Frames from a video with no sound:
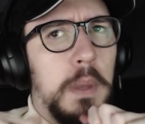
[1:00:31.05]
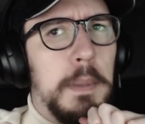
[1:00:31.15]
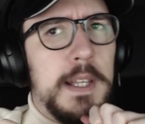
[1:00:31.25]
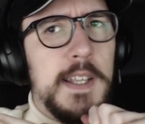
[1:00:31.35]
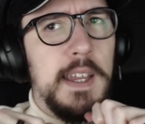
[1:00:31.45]
Maybe
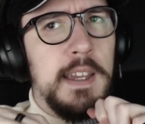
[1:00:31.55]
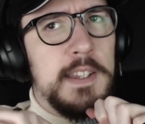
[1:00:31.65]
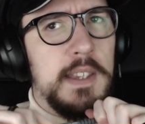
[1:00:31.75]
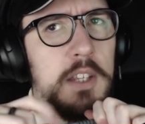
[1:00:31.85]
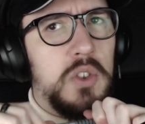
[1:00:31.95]
it's like
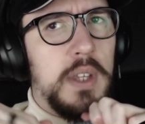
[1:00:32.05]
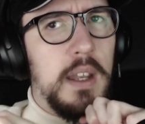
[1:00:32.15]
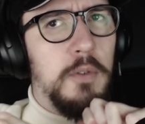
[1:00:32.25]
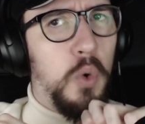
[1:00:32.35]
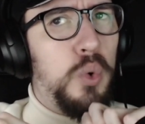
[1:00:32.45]
this
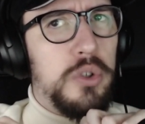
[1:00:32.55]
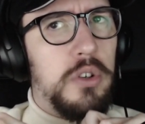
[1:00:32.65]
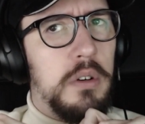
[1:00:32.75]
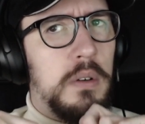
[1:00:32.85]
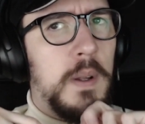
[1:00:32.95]
kind of
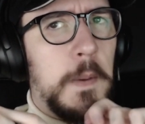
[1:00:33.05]
ocean